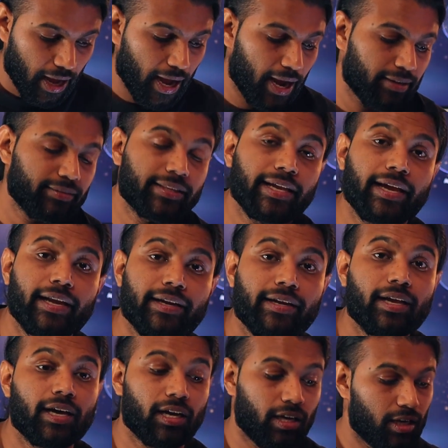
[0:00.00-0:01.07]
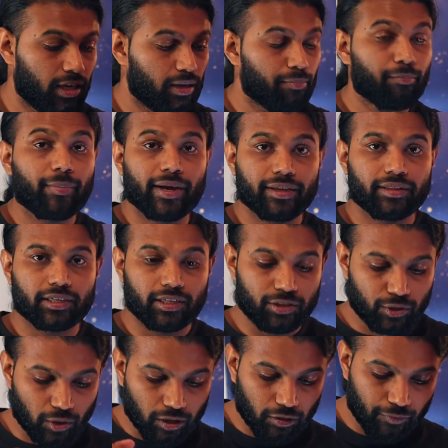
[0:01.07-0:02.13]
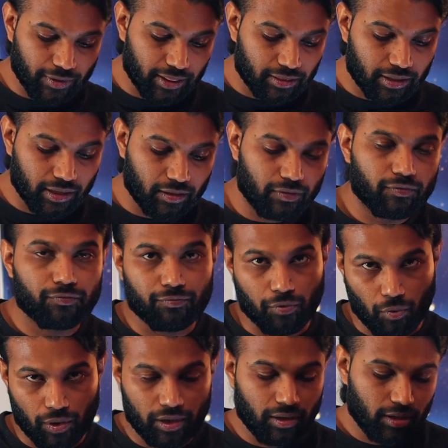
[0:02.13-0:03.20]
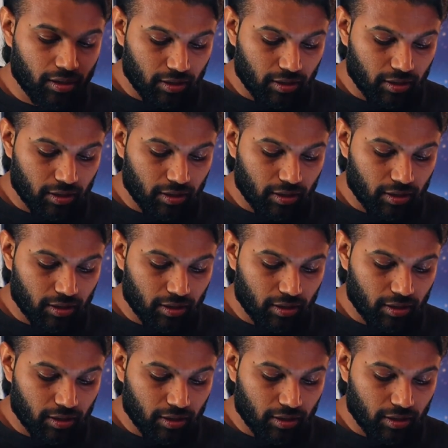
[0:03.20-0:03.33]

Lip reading: and then pair the controller with the phone.